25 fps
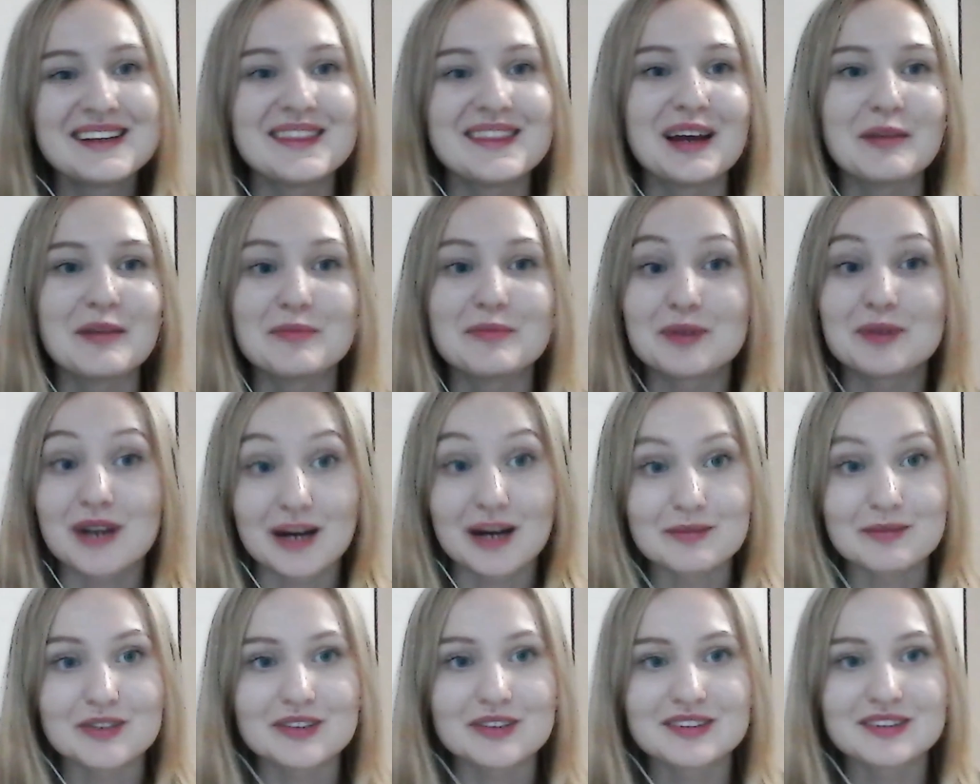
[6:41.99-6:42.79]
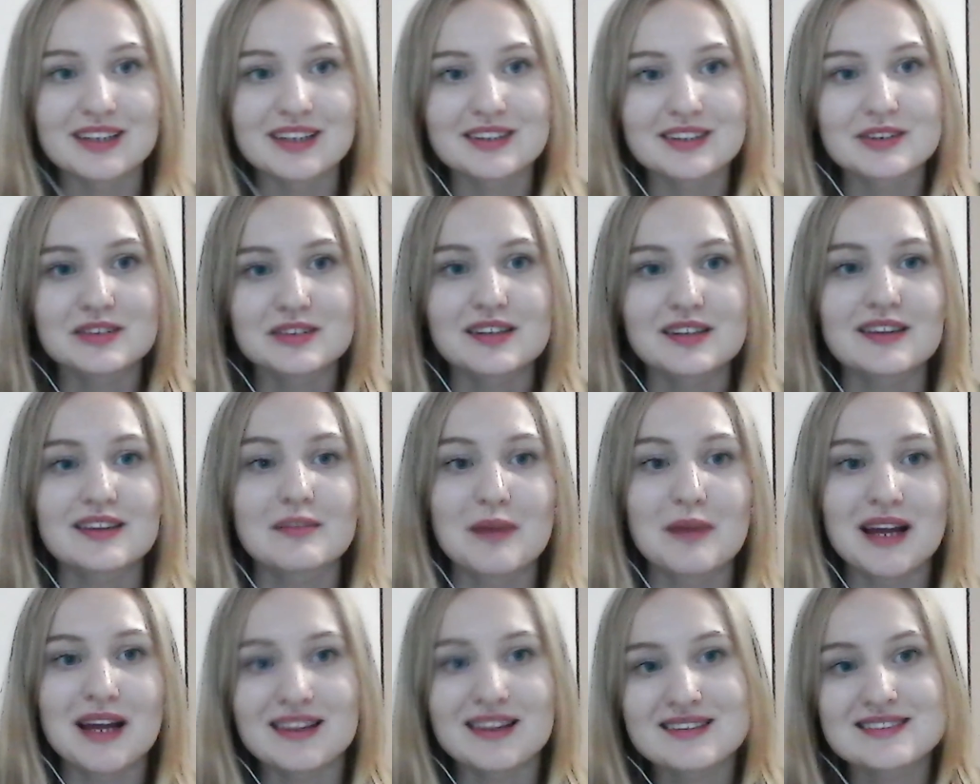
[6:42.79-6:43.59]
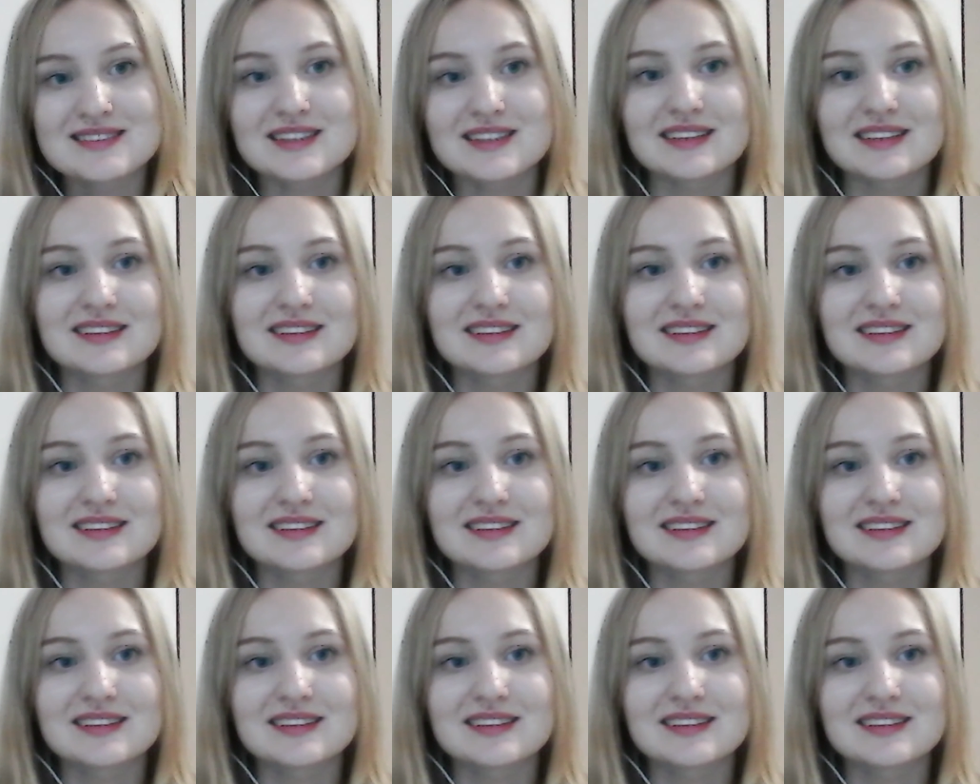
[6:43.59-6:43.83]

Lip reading: number. I'm not that good at maths.